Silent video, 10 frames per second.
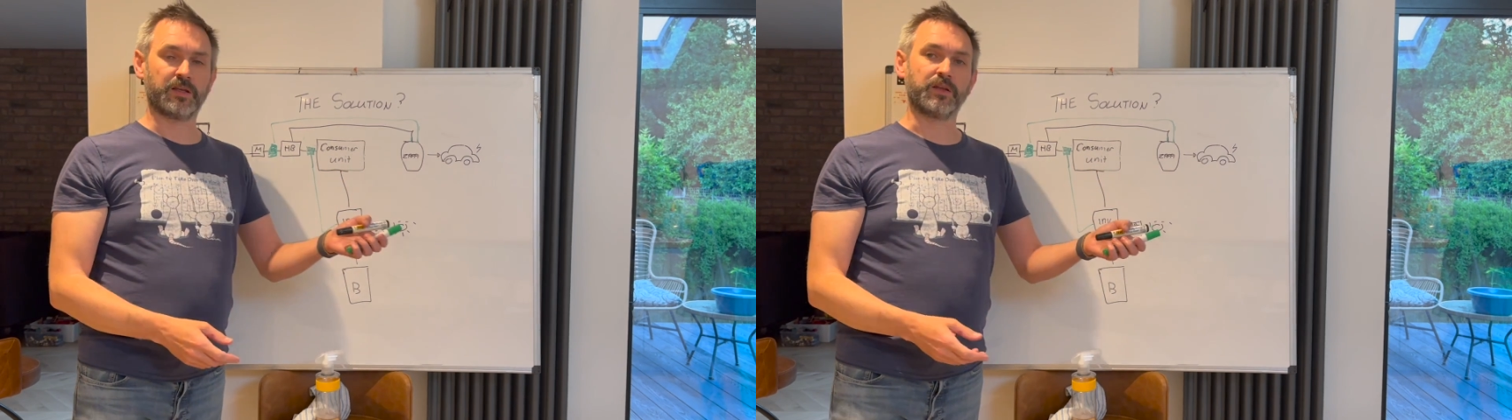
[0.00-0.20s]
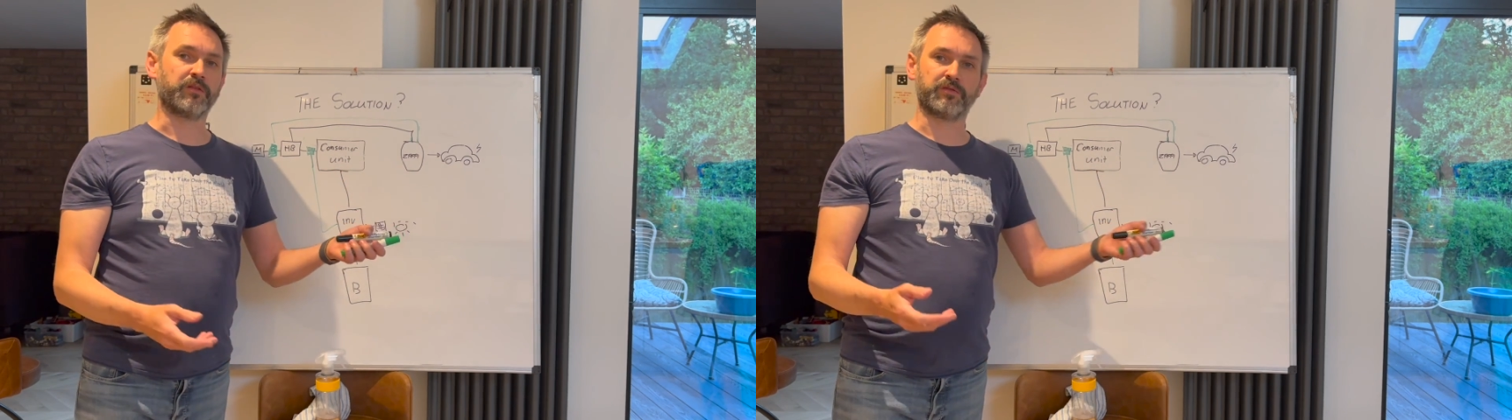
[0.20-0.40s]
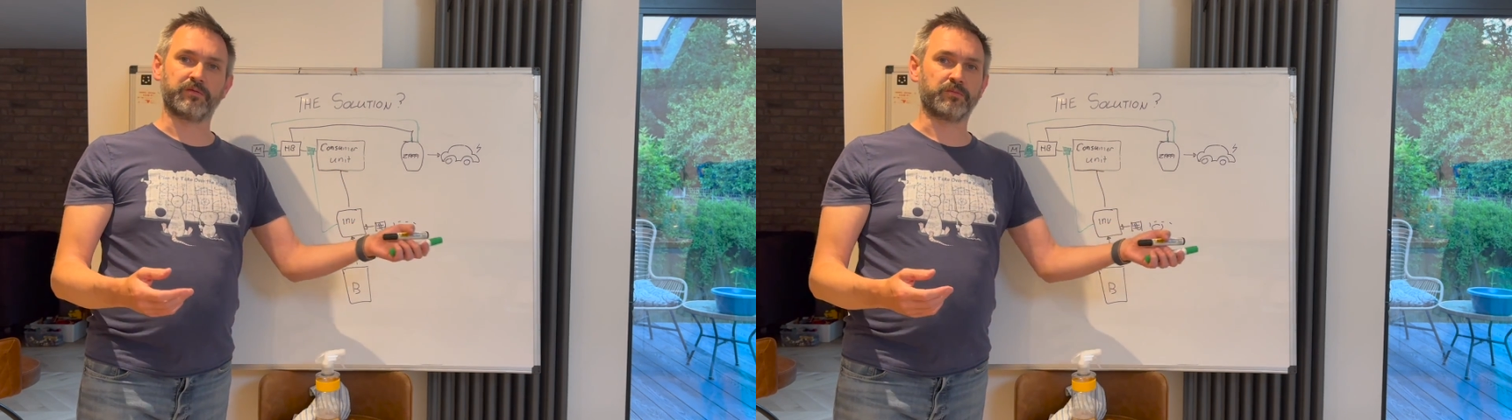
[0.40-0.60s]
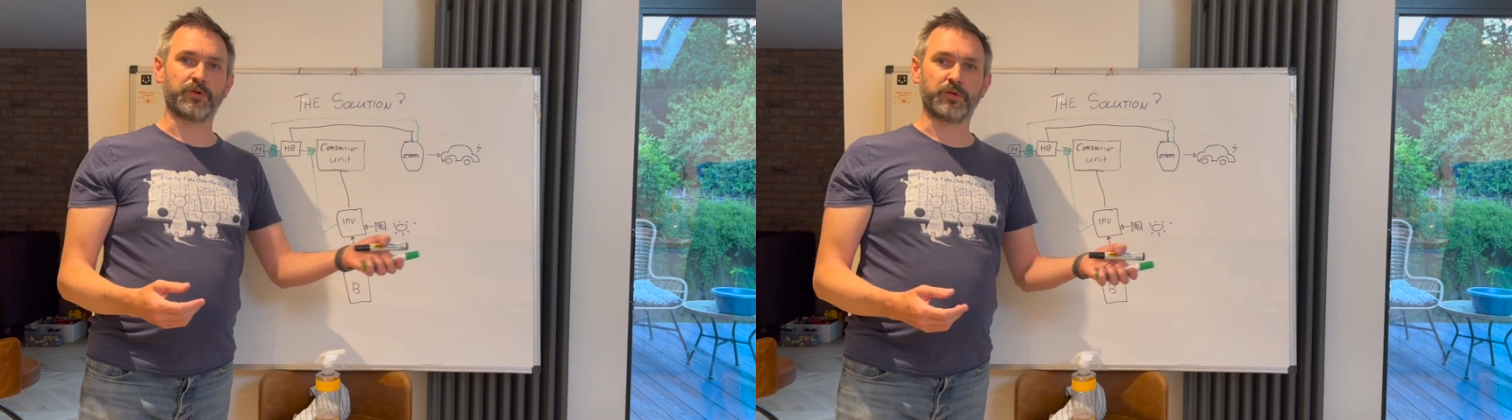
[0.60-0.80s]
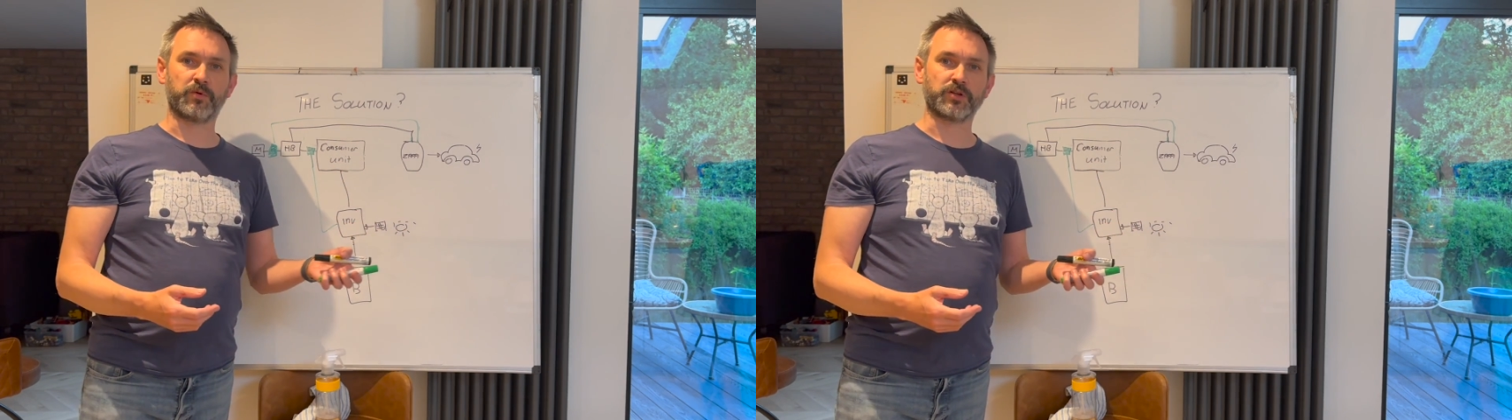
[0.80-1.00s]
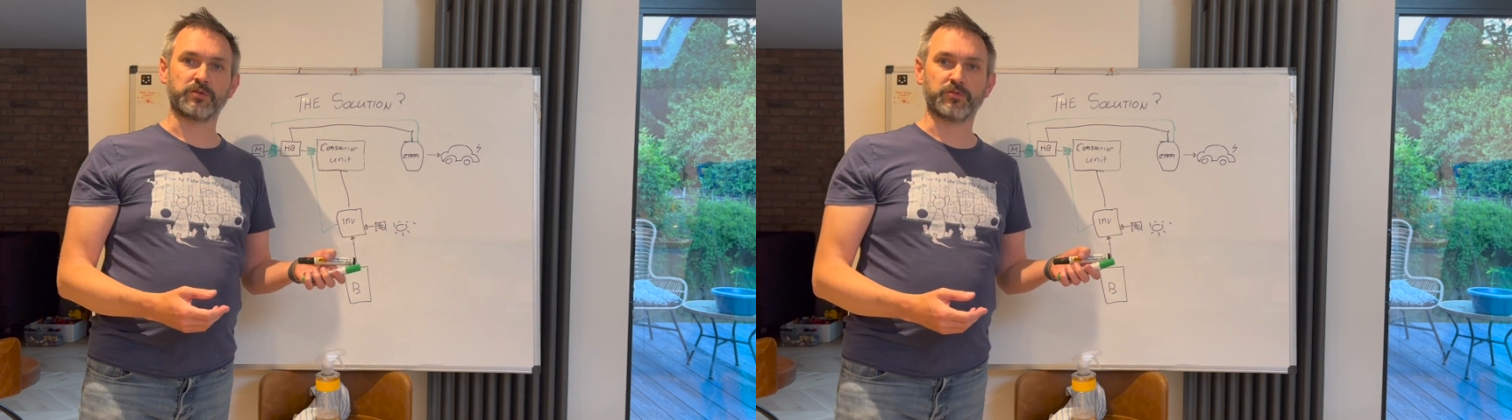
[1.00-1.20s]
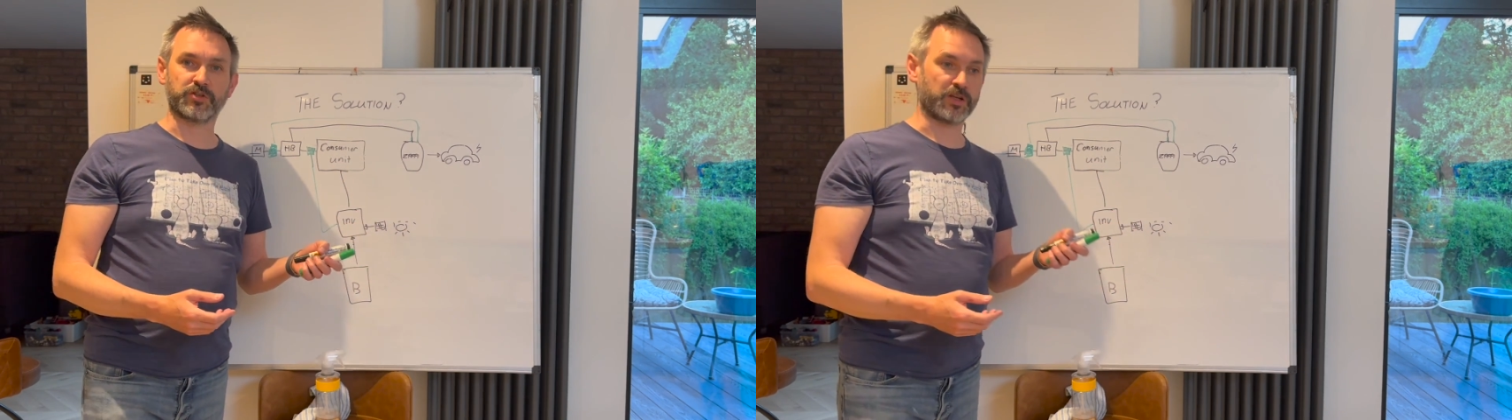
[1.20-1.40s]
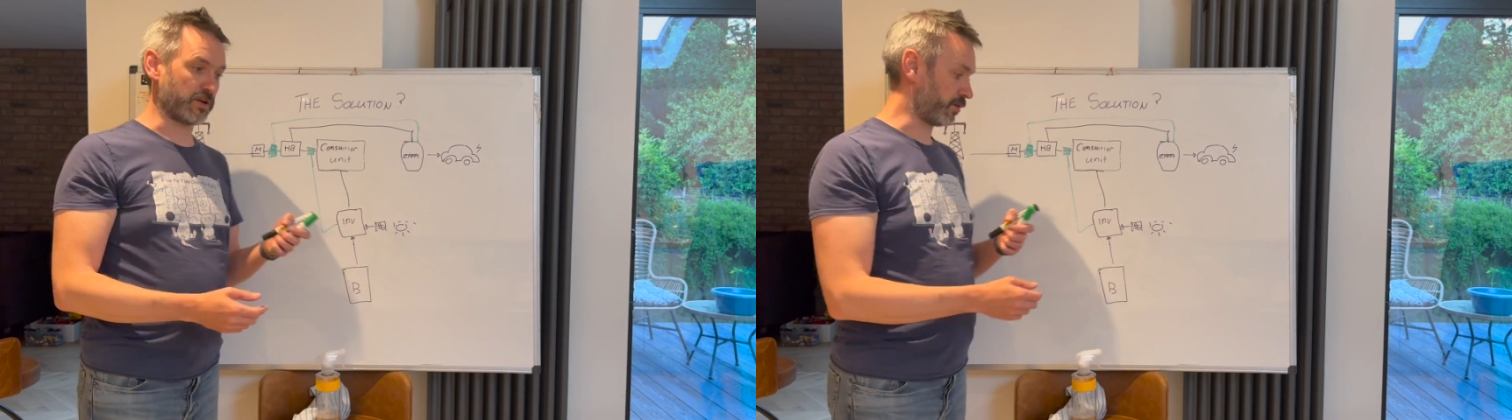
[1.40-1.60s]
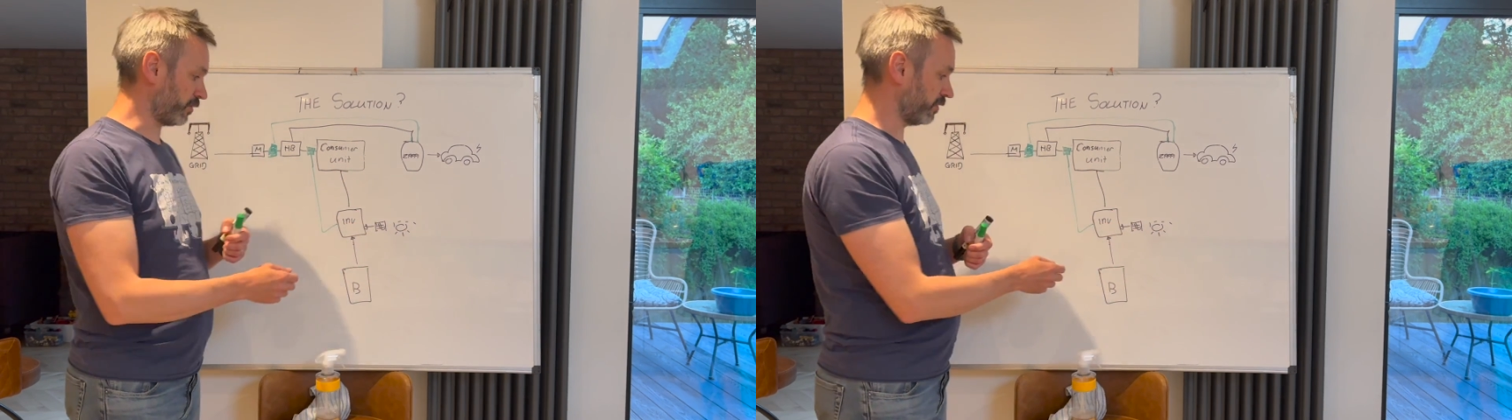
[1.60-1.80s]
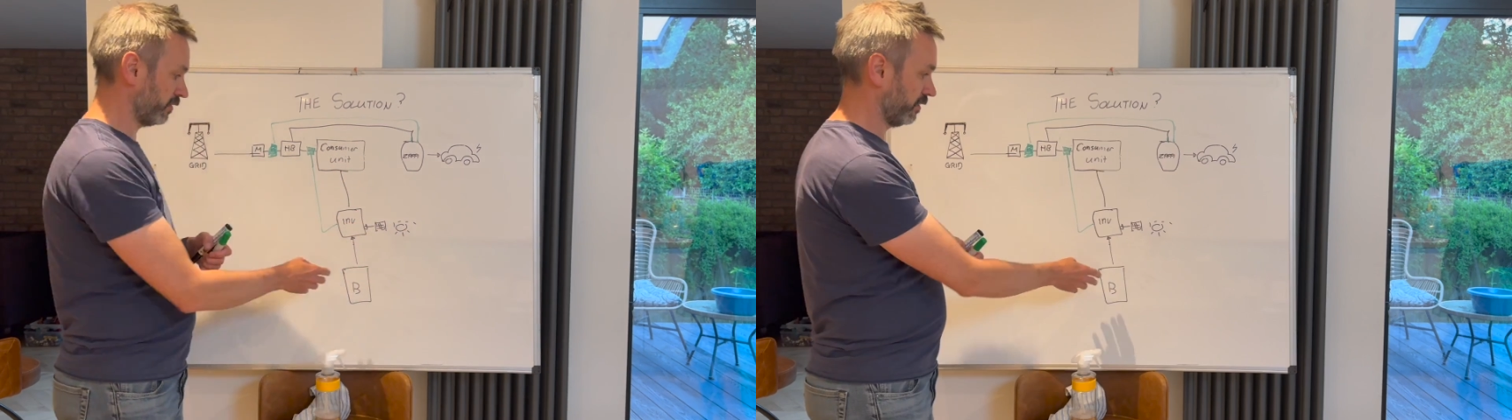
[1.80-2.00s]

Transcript: You've put the washing machine on